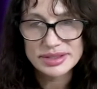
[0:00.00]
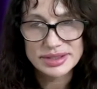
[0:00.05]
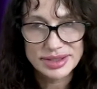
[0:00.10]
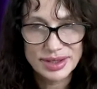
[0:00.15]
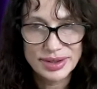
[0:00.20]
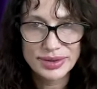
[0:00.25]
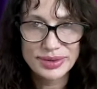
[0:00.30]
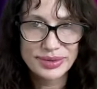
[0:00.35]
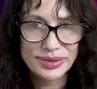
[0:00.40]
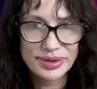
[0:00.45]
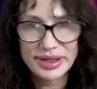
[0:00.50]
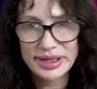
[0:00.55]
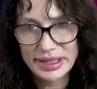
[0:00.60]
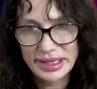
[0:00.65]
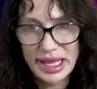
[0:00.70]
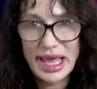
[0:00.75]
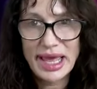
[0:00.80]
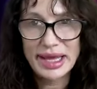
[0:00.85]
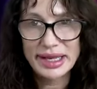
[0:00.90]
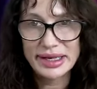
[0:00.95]
So
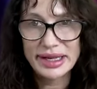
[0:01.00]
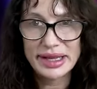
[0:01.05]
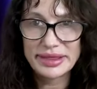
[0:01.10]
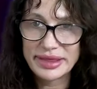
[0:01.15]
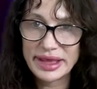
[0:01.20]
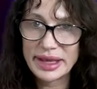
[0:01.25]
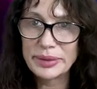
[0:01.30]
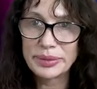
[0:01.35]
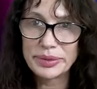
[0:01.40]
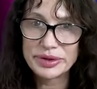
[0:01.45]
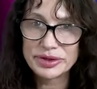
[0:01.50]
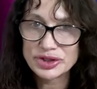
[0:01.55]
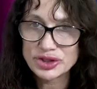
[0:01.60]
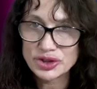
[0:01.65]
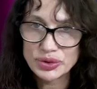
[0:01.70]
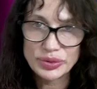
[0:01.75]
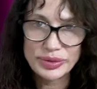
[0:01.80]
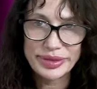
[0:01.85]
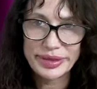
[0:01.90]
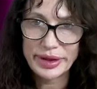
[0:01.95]
again, they were
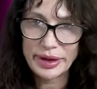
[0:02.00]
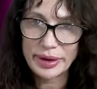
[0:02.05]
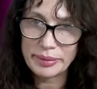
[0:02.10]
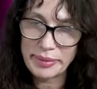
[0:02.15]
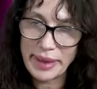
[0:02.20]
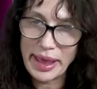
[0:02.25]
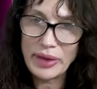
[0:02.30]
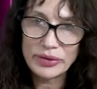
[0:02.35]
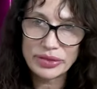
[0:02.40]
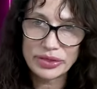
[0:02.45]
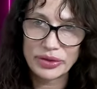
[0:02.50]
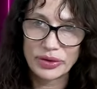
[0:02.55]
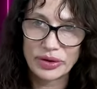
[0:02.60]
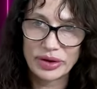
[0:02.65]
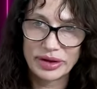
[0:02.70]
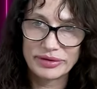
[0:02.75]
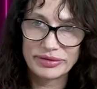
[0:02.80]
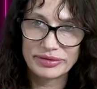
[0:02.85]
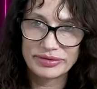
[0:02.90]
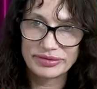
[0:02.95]
shooting their mouth
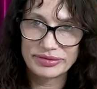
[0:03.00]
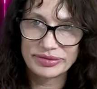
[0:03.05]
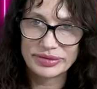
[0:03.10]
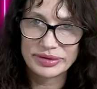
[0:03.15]
off.